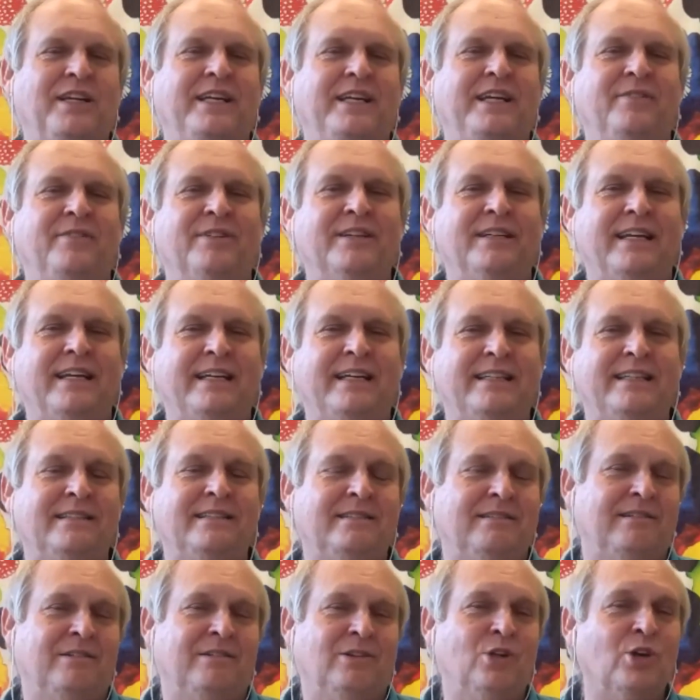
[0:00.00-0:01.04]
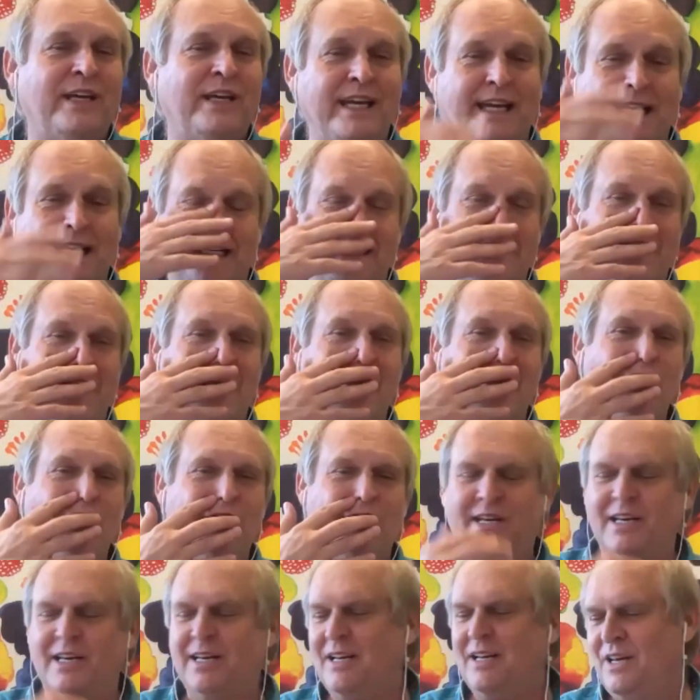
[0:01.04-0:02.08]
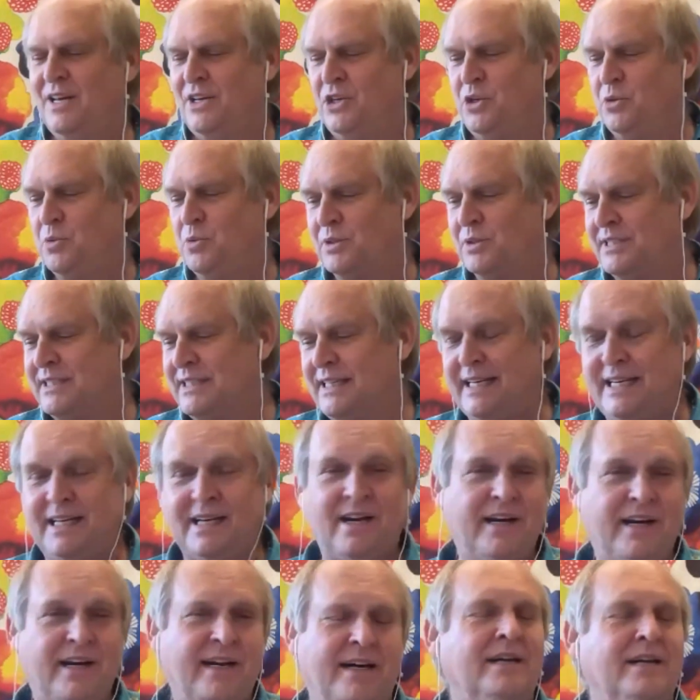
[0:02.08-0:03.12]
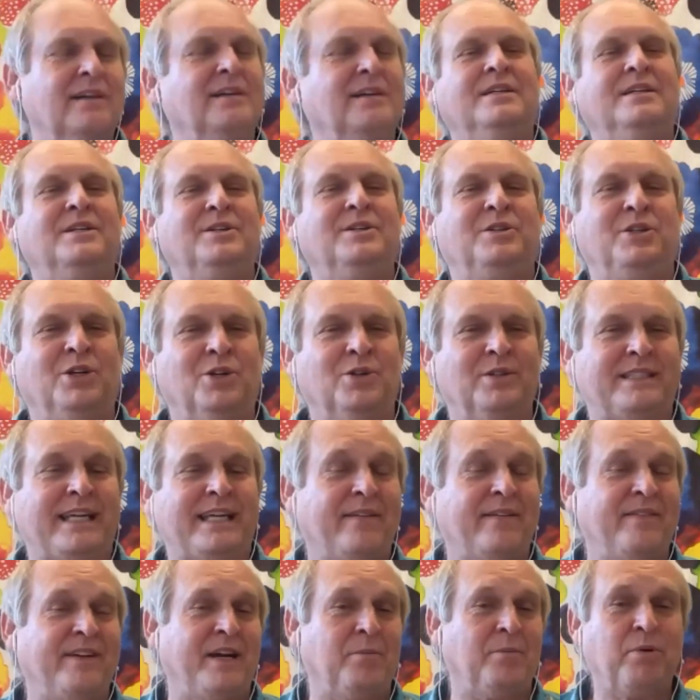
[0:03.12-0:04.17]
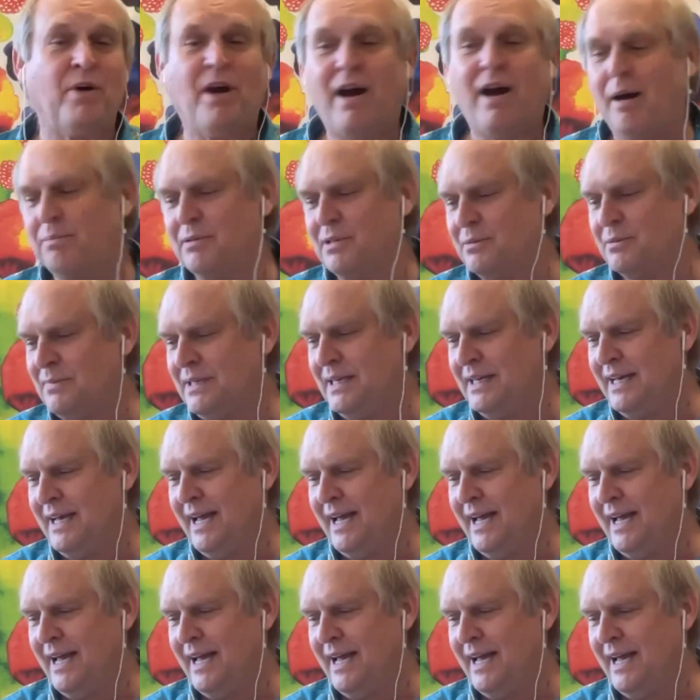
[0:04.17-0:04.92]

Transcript: even, and looking at its health, you will see, it's having a problem,